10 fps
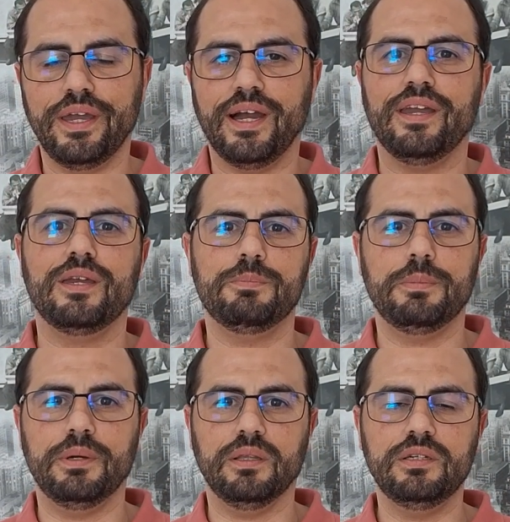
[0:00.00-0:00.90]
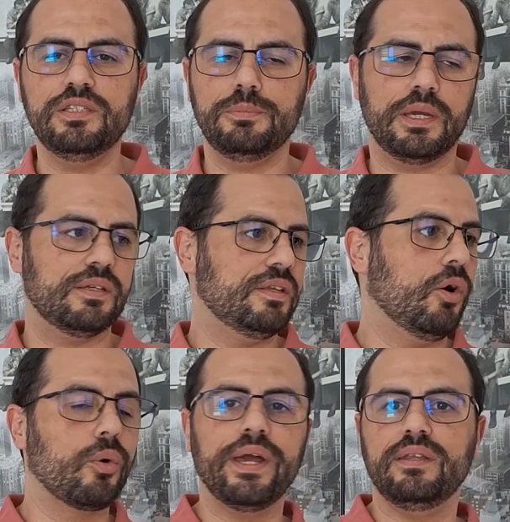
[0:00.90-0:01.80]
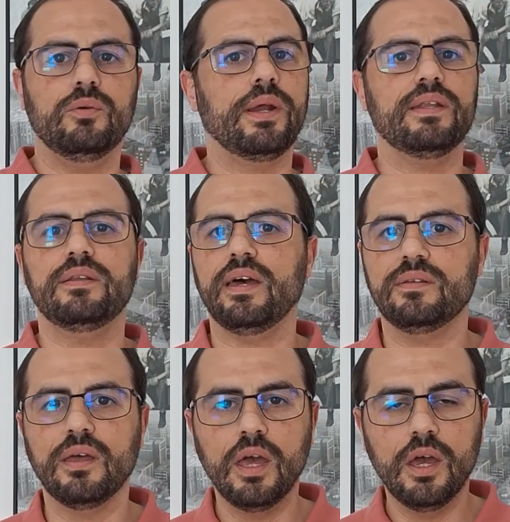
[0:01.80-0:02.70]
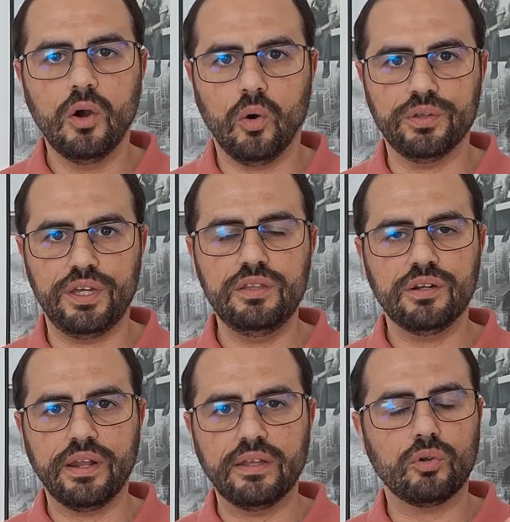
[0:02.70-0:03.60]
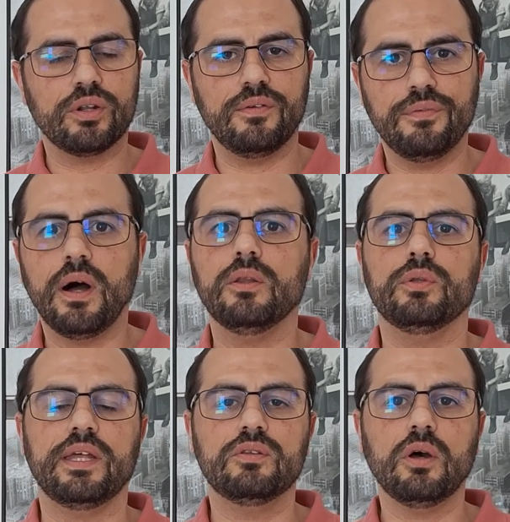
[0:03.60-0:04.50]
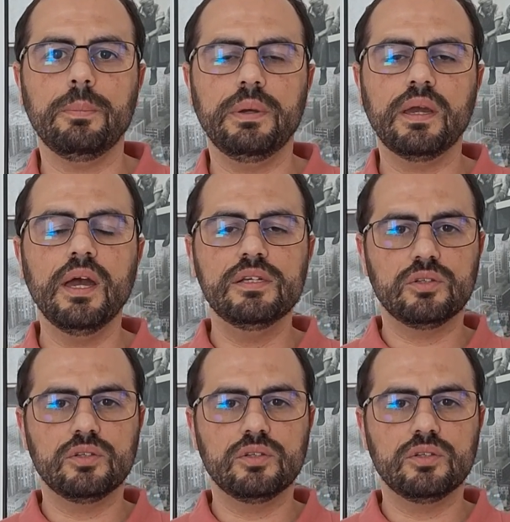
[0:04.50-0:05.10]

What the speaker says: AI capabilities because they already read that on the internet or they follow that topic.